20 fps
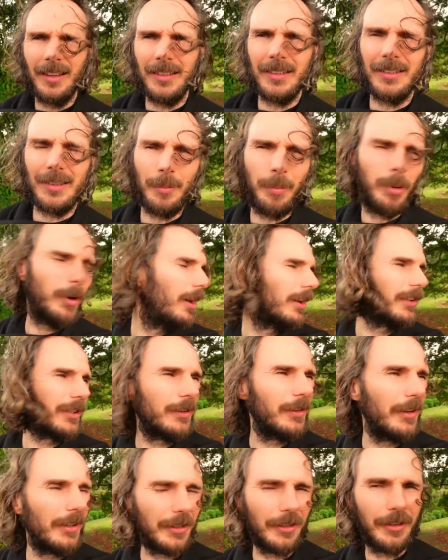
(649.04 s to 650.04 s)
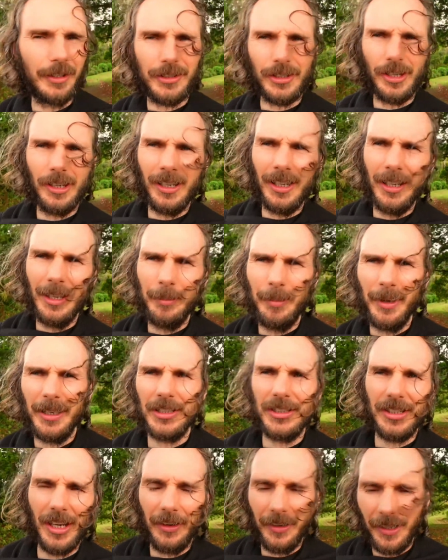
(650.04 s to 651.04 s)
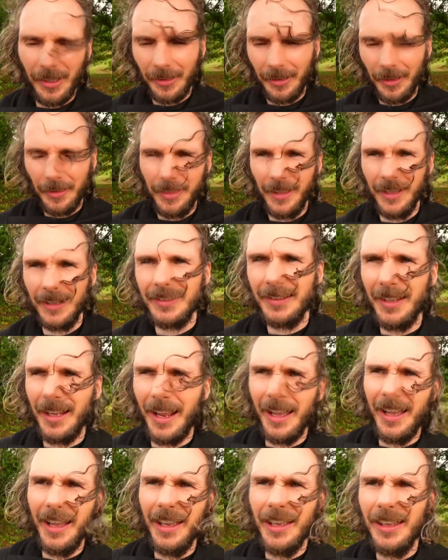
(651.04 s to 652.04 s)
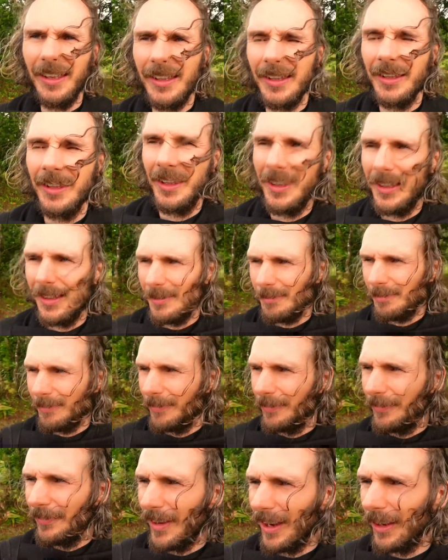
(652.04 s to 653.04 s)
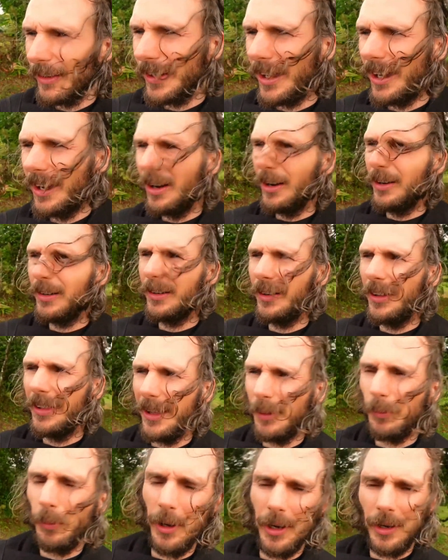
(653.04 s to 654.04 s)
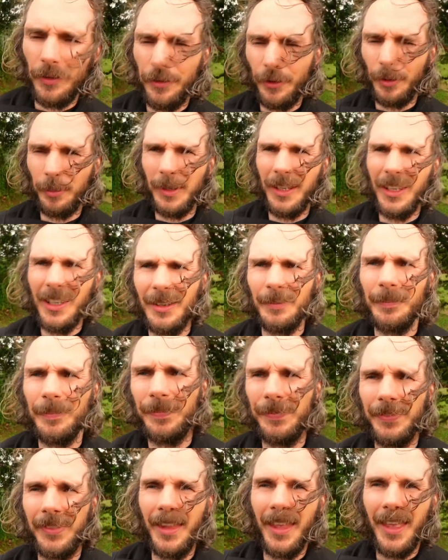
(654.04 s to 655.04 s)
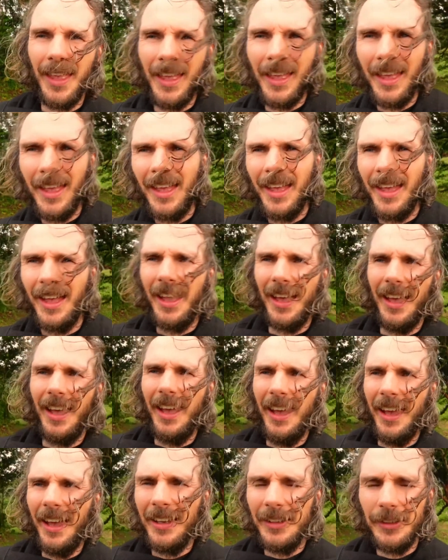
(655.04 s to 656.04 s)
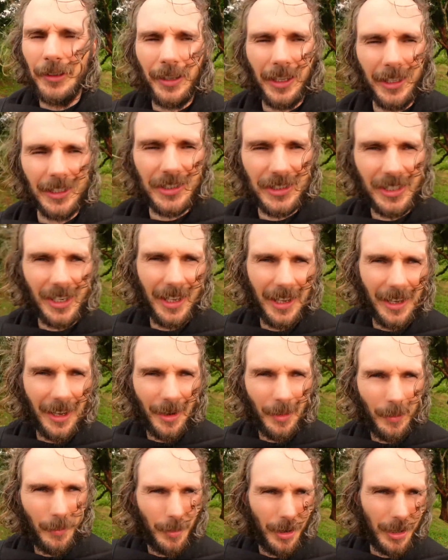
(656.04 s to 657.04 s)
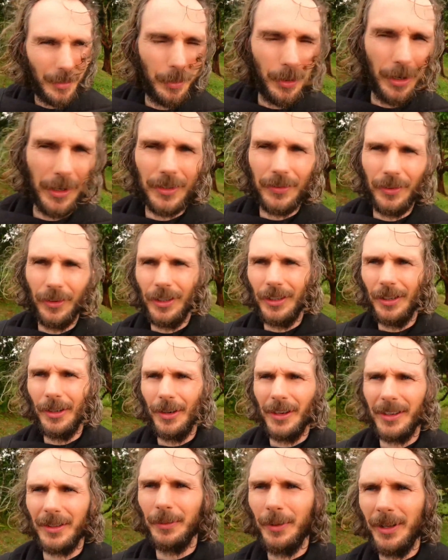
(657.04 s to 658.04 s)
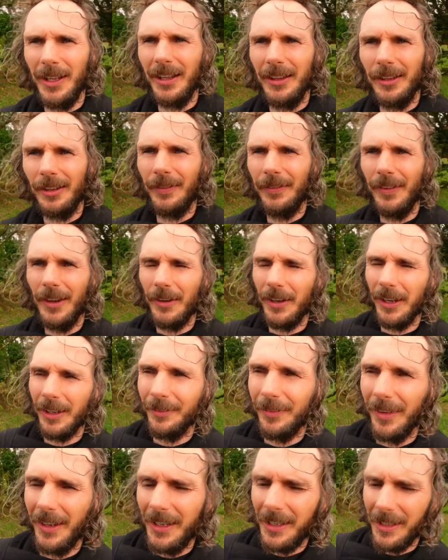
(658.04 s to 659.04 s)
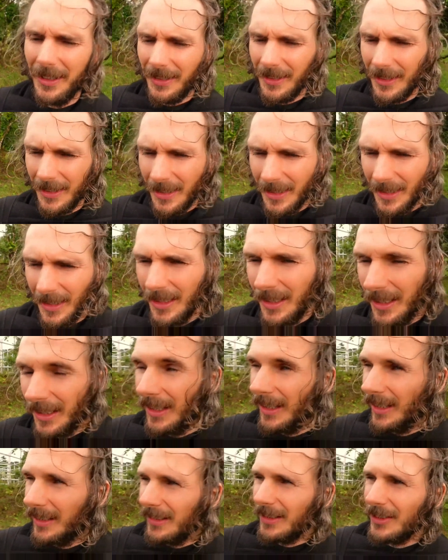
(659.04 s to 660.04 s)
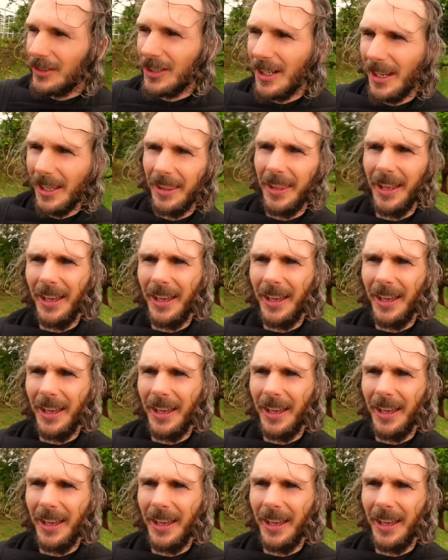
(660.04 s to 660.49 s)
support you on your journey by sharing the things that I found out or that work for me. And you can share what works for you as well. You're very invited to share